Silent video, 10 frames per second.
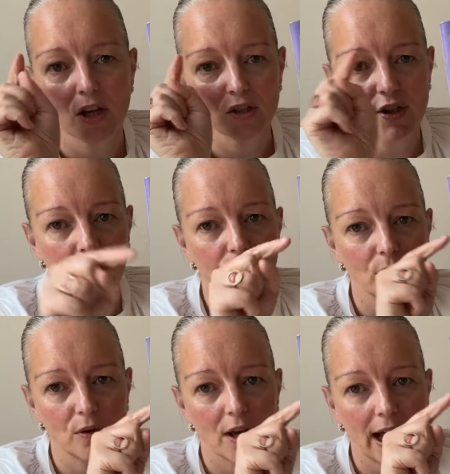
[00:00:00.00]

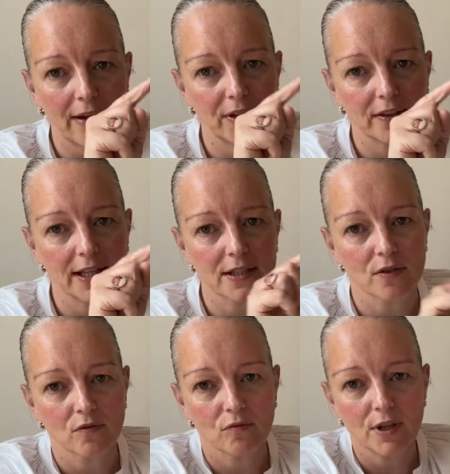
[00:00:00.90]
So having
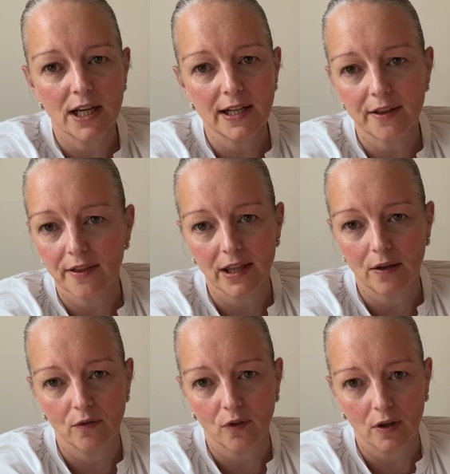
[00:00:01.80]
this really
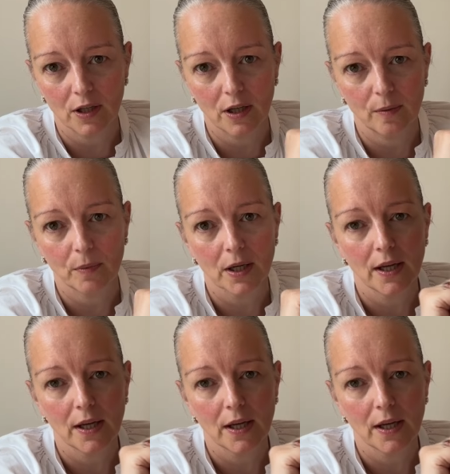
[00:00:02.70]
thin volume